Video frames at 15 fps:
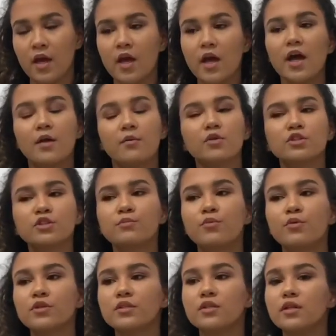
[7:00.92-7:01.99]
And most
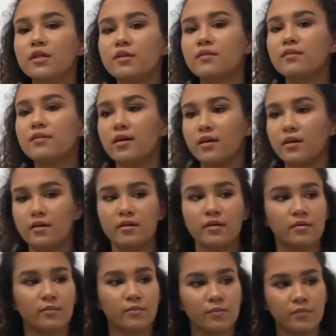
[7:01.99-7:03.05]
importantly, think.
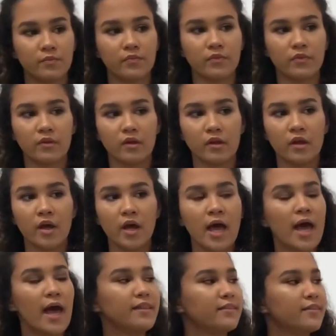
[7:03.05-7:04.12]

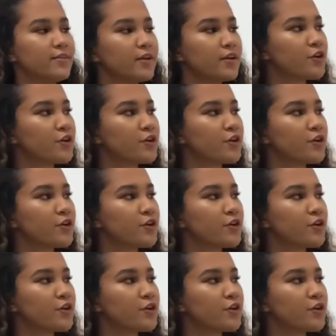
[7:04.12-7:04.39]
And think